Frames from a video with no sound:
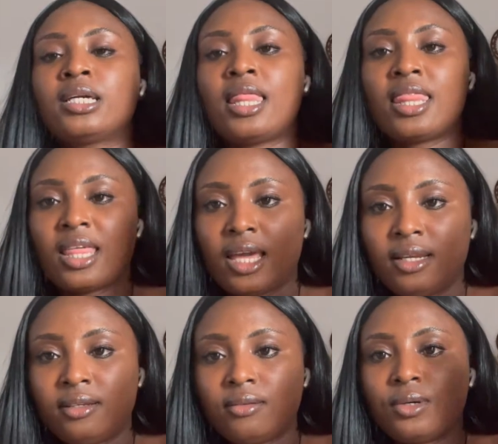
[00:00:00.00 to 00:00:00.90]

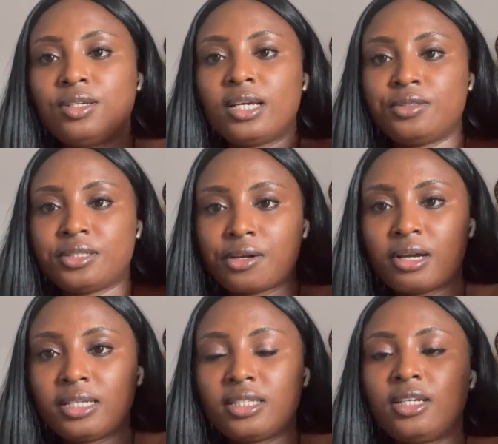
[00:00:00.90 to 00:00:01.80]
Then when you get to
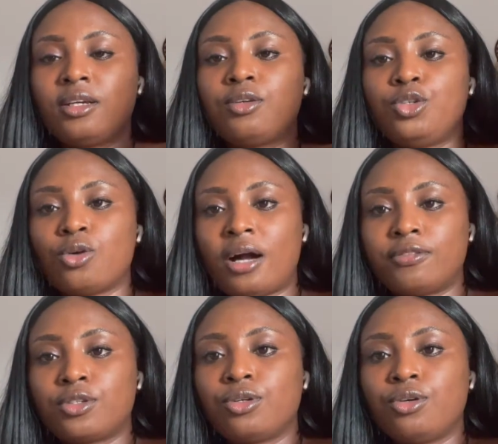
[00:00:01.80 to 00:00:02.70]
Takoradi, you
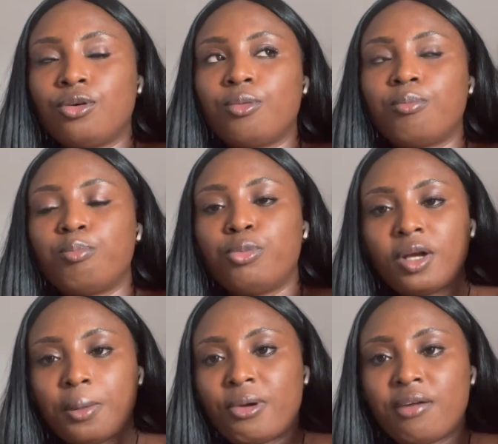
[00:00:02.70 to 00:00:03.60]
have to book
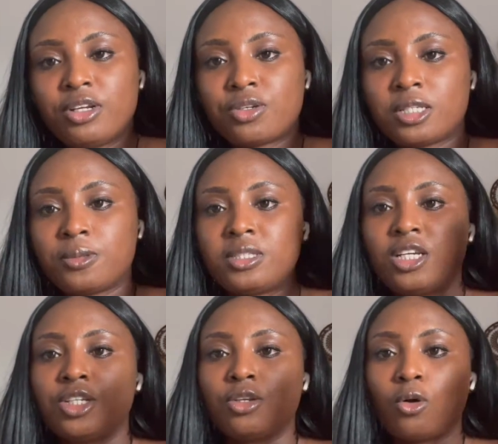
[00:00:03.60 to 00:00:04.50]
a private
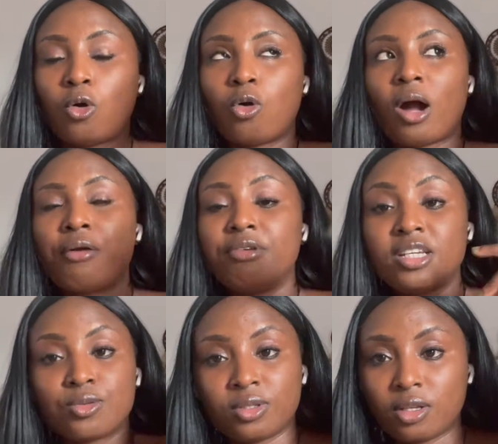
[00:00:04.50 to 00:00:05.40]
transportation or
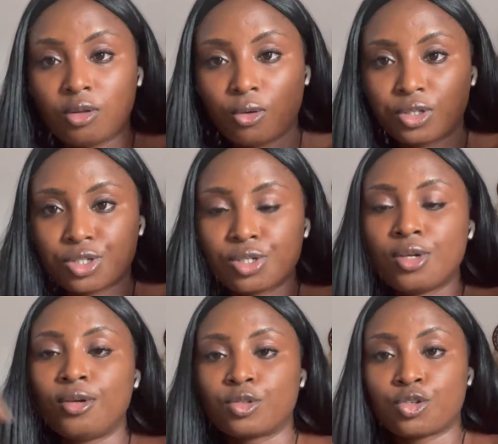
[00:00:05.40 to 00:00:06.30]
arrange with the lodge
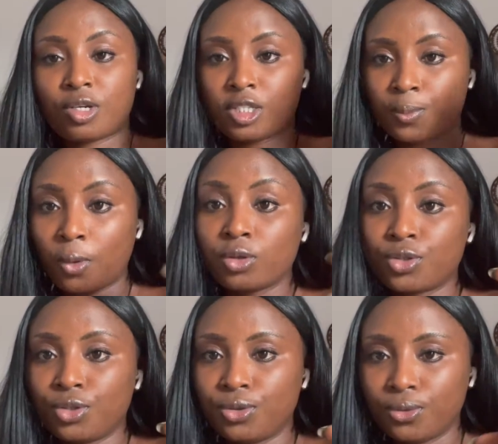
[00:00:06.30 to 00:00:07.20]
to transport
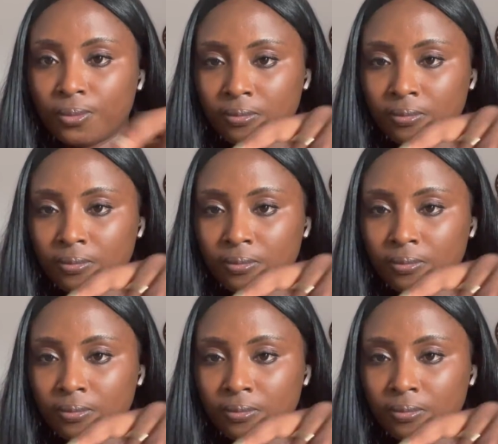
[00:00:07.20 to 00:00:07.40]
you